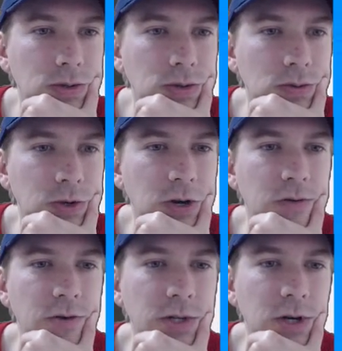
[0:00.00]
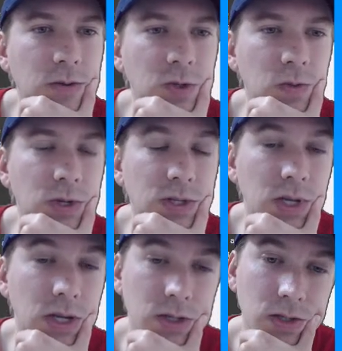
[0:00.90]
Recovery time is 1
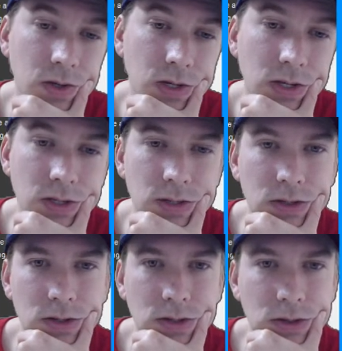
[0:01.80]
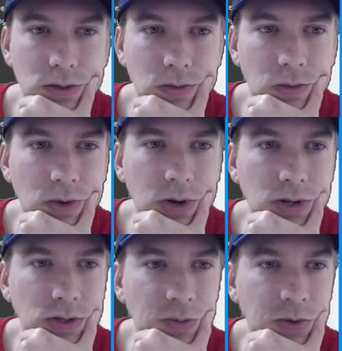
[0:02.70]
second, so I guess 1
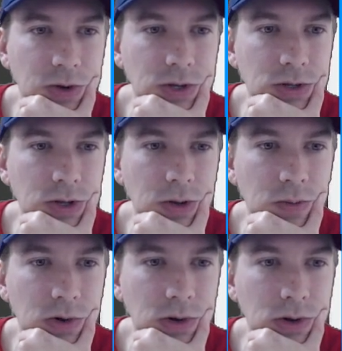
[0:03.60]
is a pretty good number.